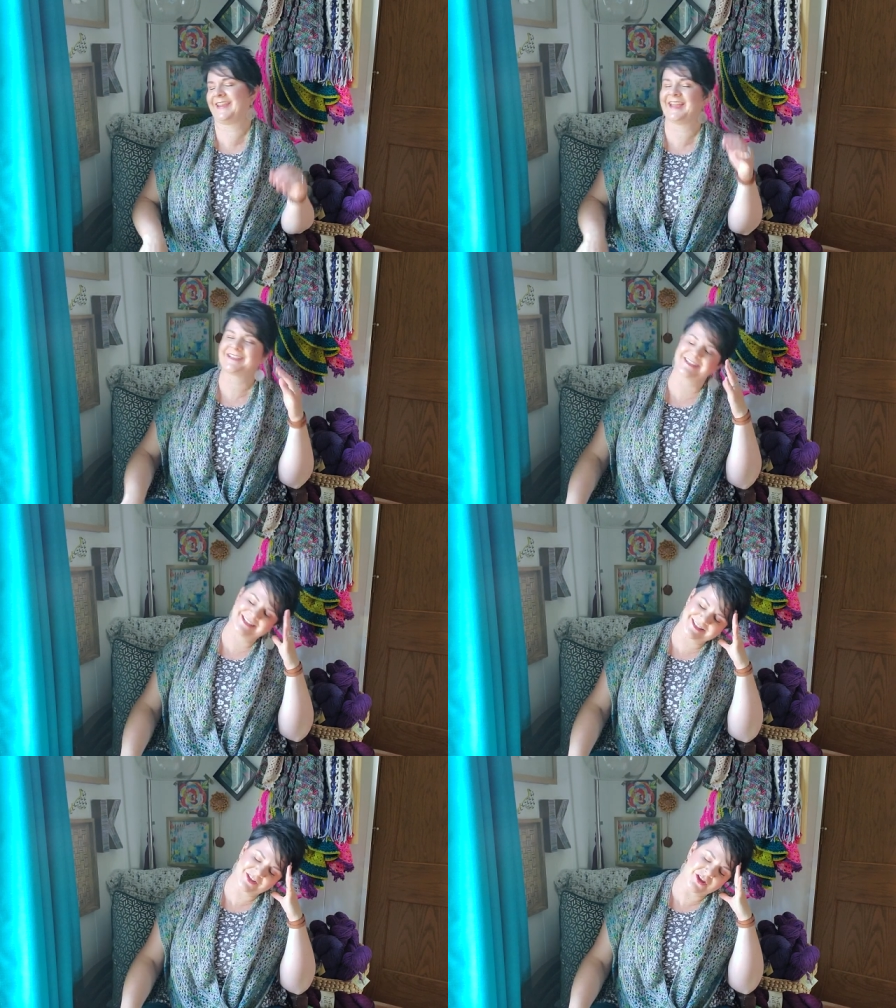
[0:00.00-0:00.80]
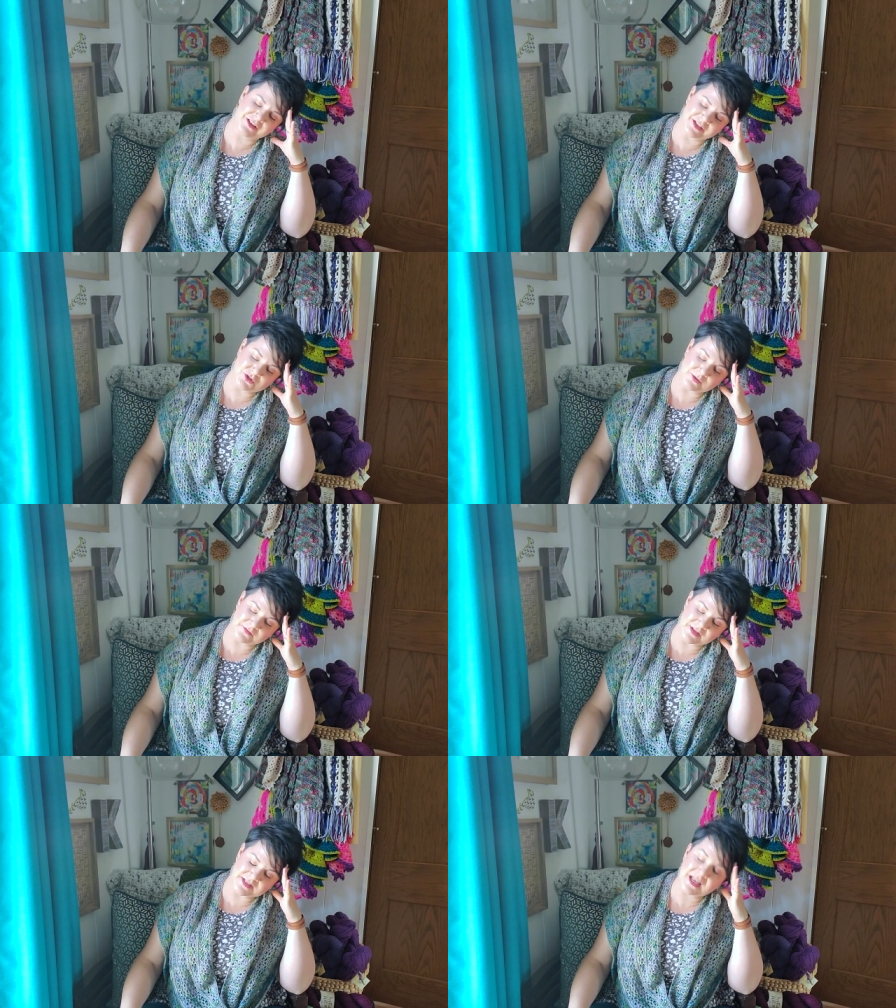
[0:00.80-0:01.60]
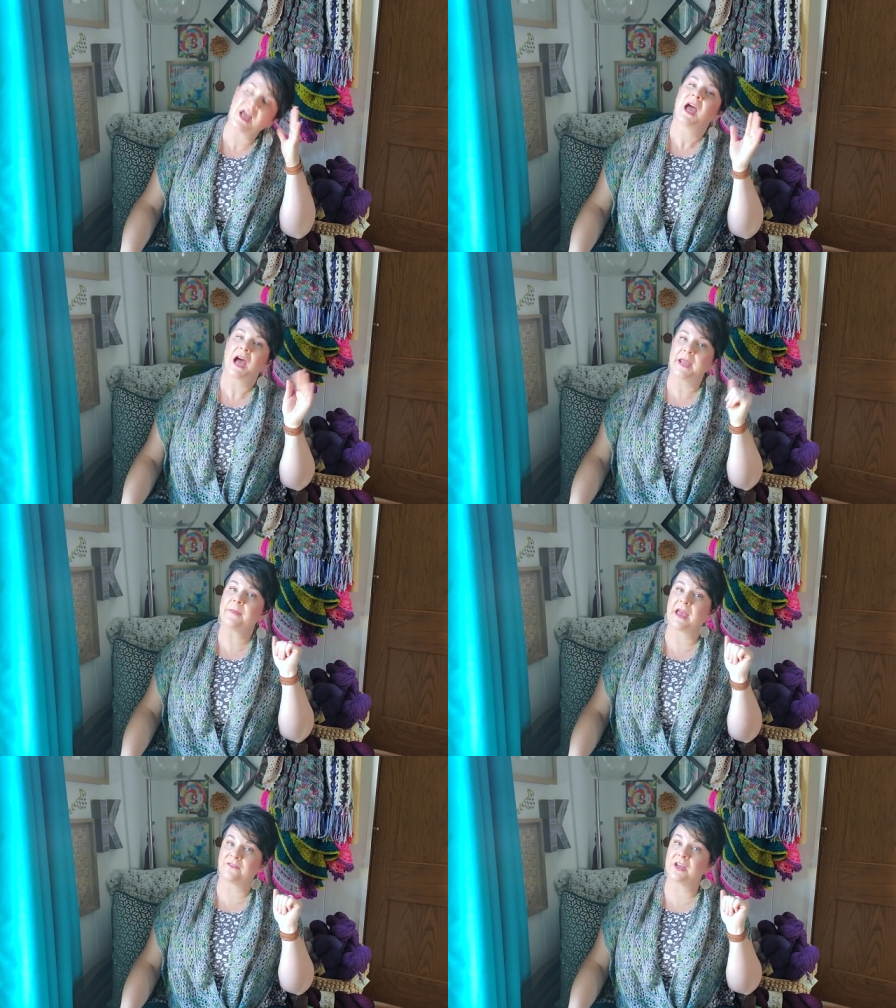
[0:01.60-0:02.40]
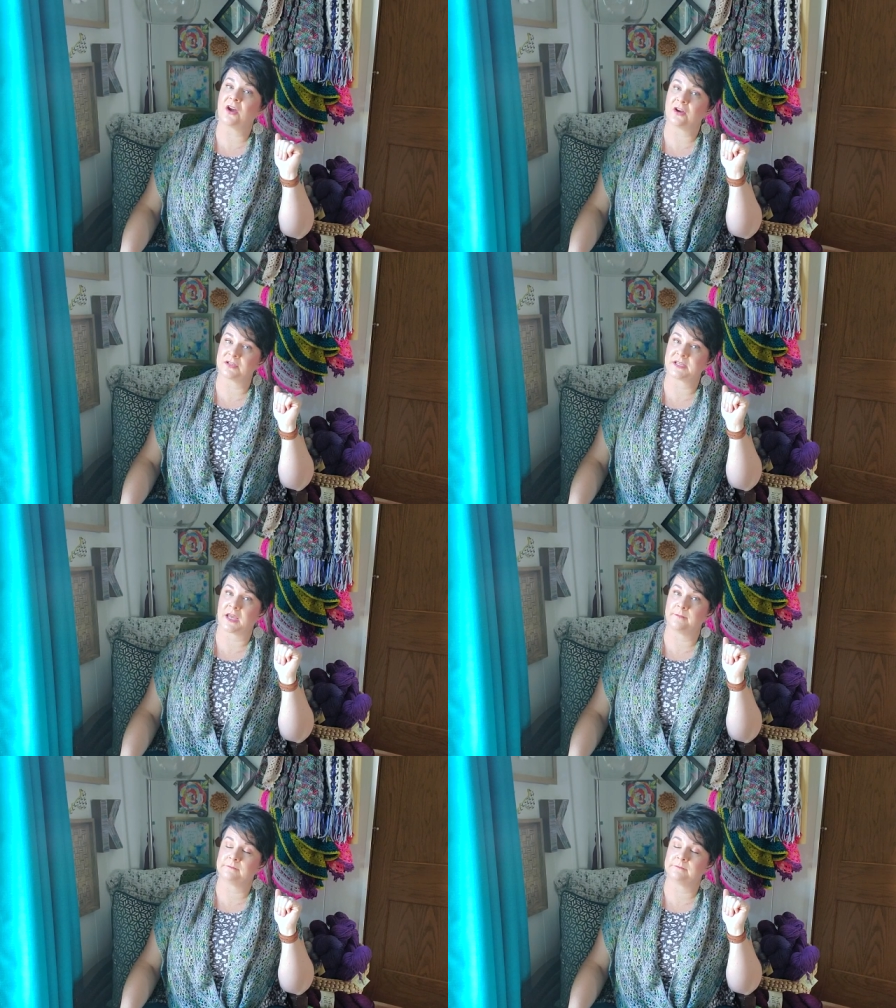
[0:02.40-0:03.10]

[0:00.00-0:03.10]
I guess, is the long and short of this. I'm having a hard time.